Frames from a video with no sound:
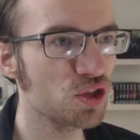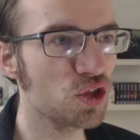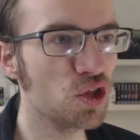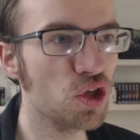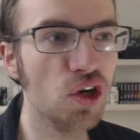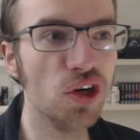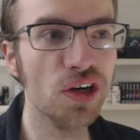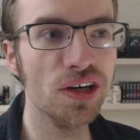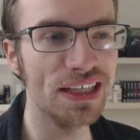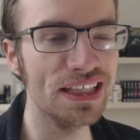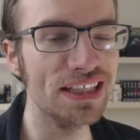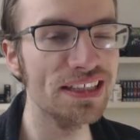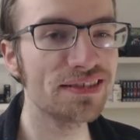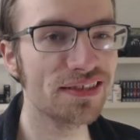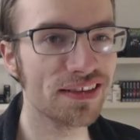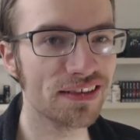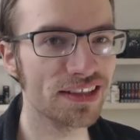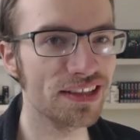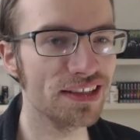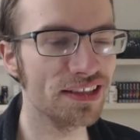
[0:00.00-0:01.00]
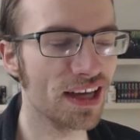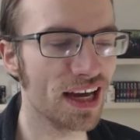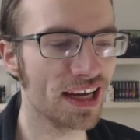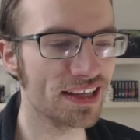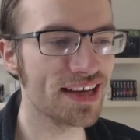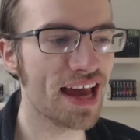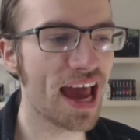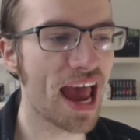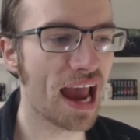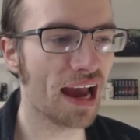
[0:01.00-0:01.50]
could easily
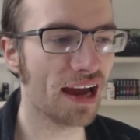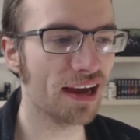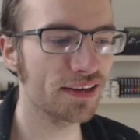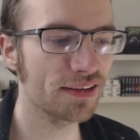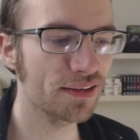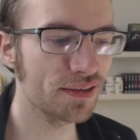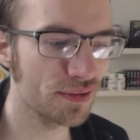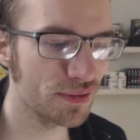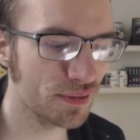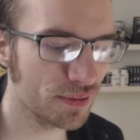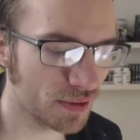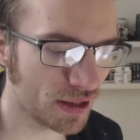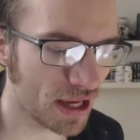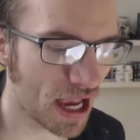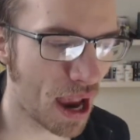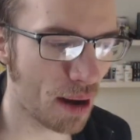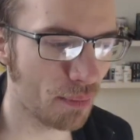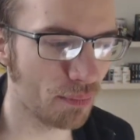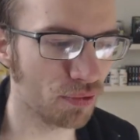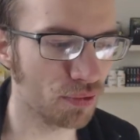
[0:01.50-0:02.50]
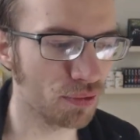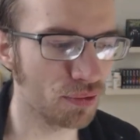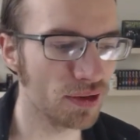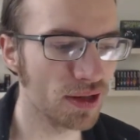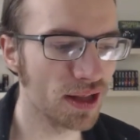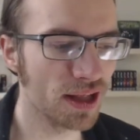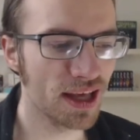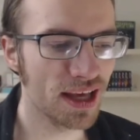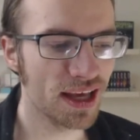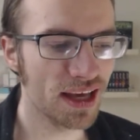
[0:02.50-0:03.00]
attack the
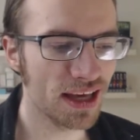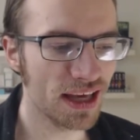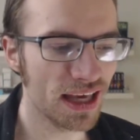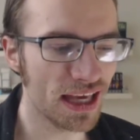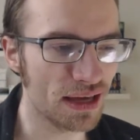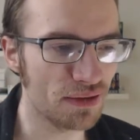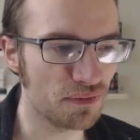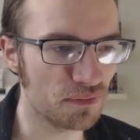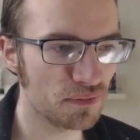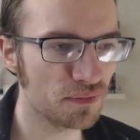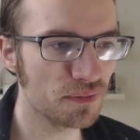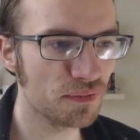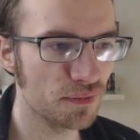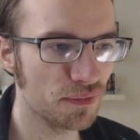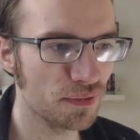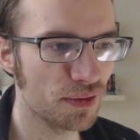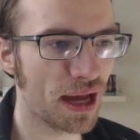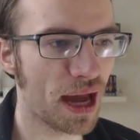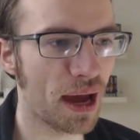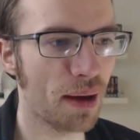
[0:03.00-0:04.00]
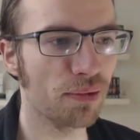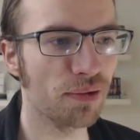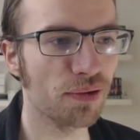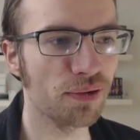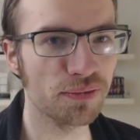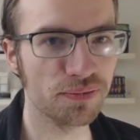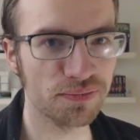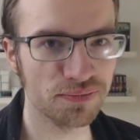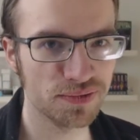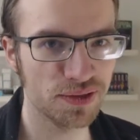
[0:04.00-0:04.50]
capital if the
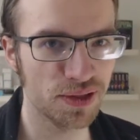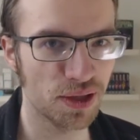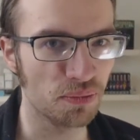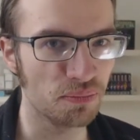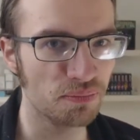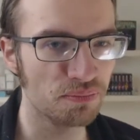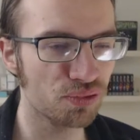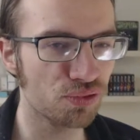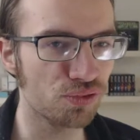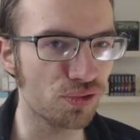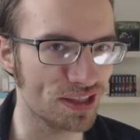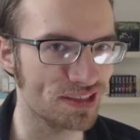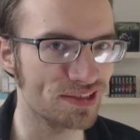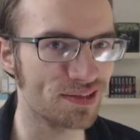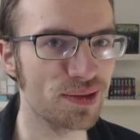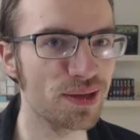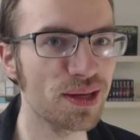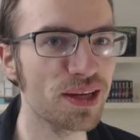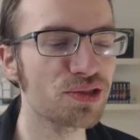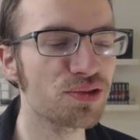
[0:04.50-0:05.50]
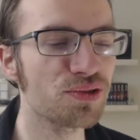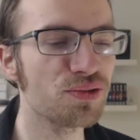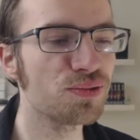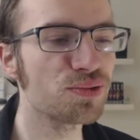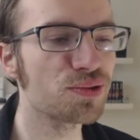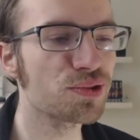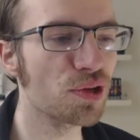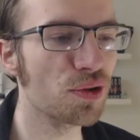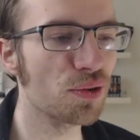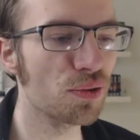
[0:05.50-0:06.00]
capital, you know, pressed the
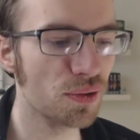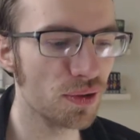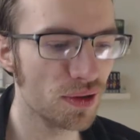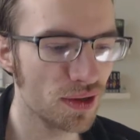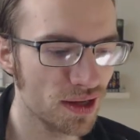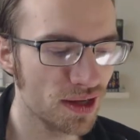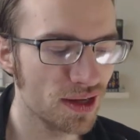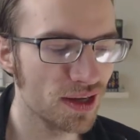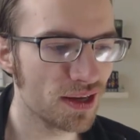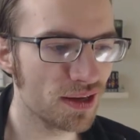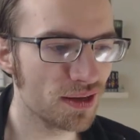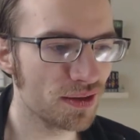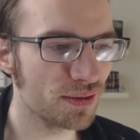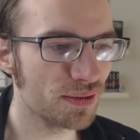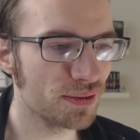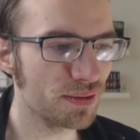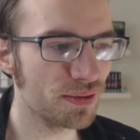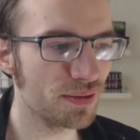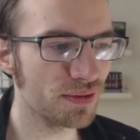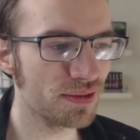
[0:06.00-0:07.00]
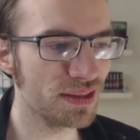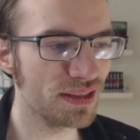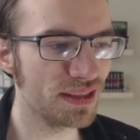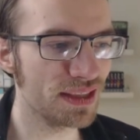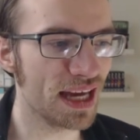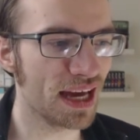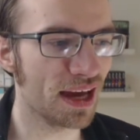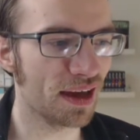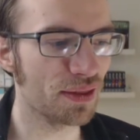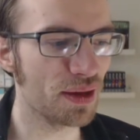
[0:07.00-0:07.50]
issue. So
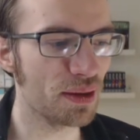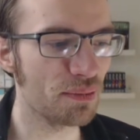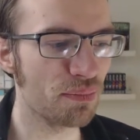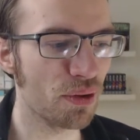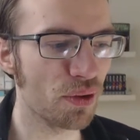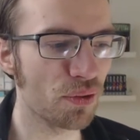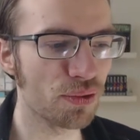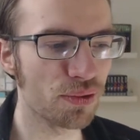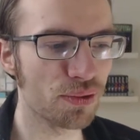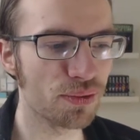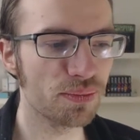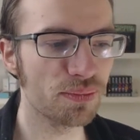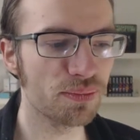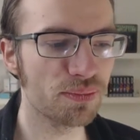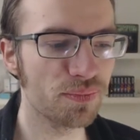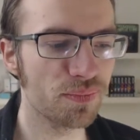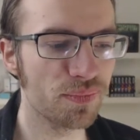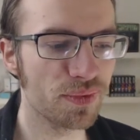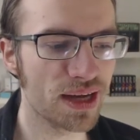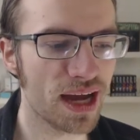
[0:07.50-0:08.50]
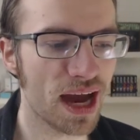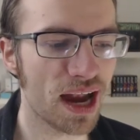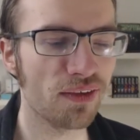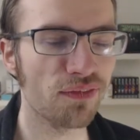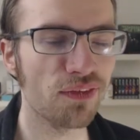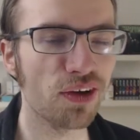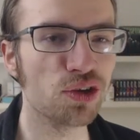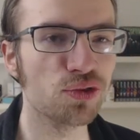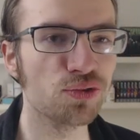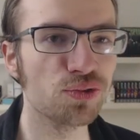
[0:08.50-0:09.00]
yeah, they both
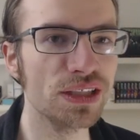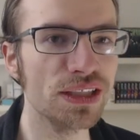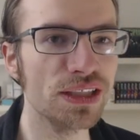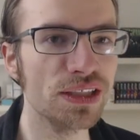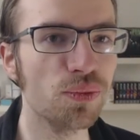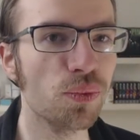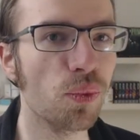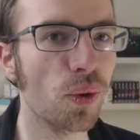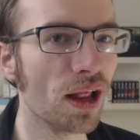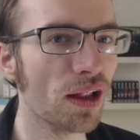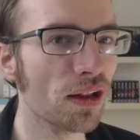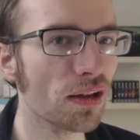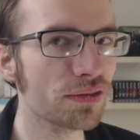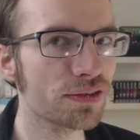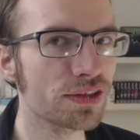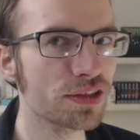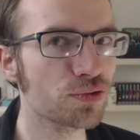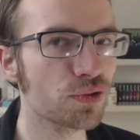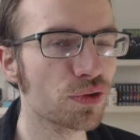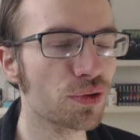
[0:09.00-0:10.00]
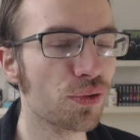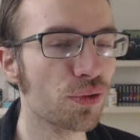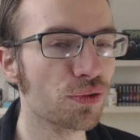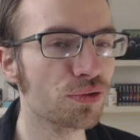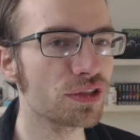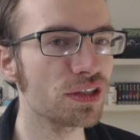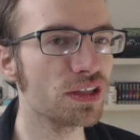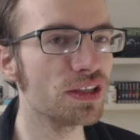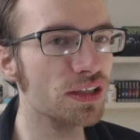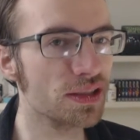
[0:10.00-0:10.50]
kind of agreed, well, District
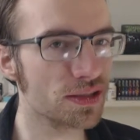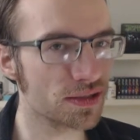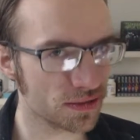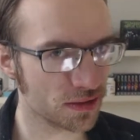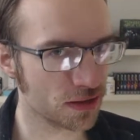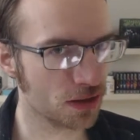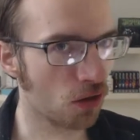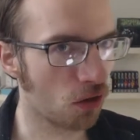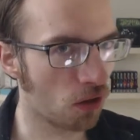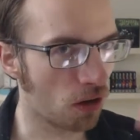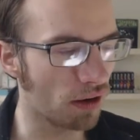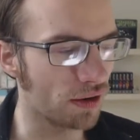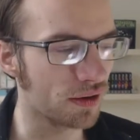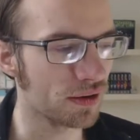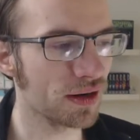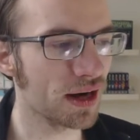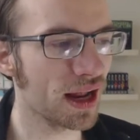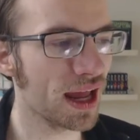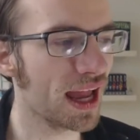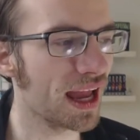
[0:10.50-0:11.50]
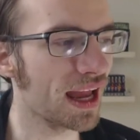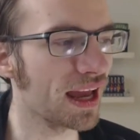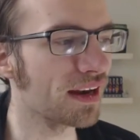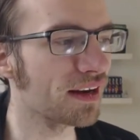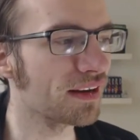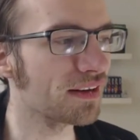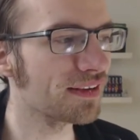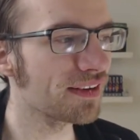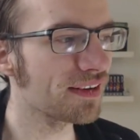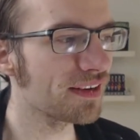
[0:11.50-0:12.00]
thirteen is gone,
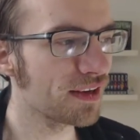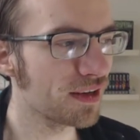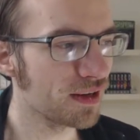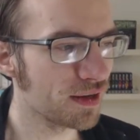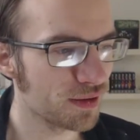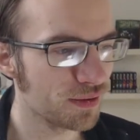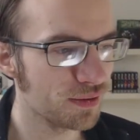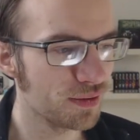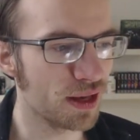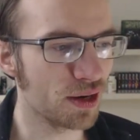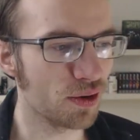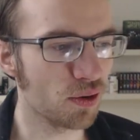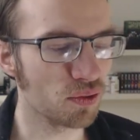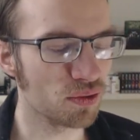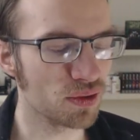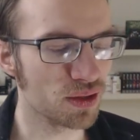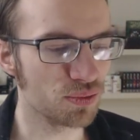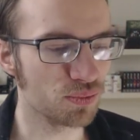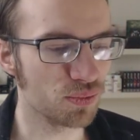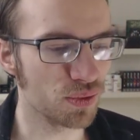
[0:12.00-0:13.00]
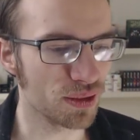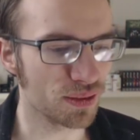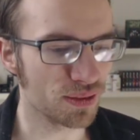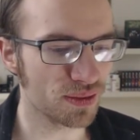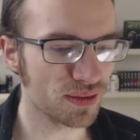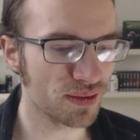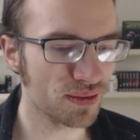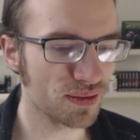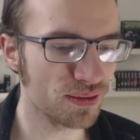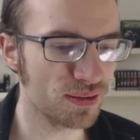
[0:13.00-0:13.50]
and then only
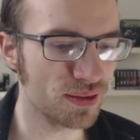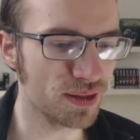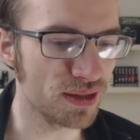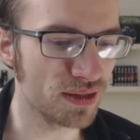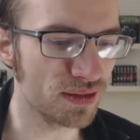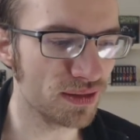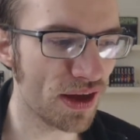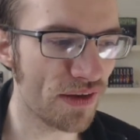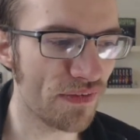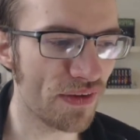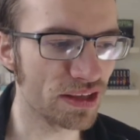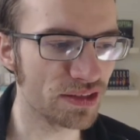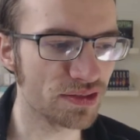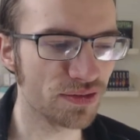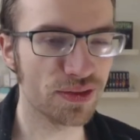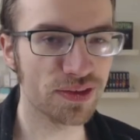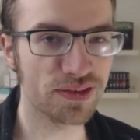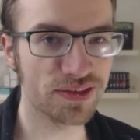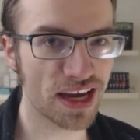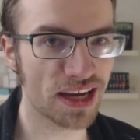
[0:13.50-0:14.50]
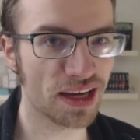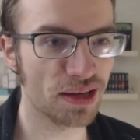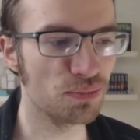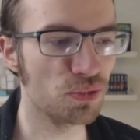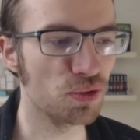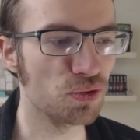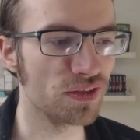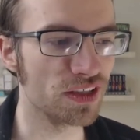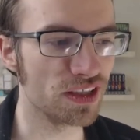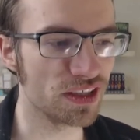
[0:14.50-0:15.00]
with the events of the second
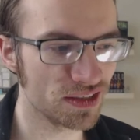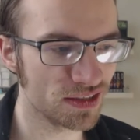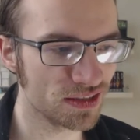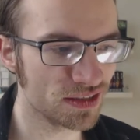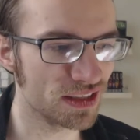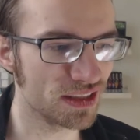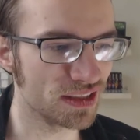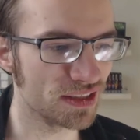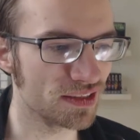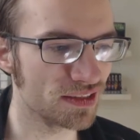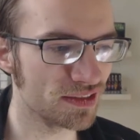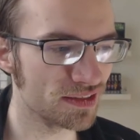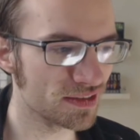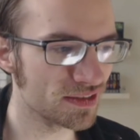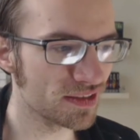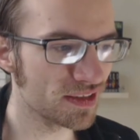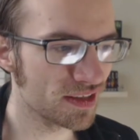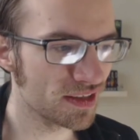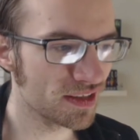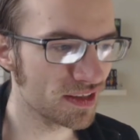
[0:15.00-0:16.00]
movie did it,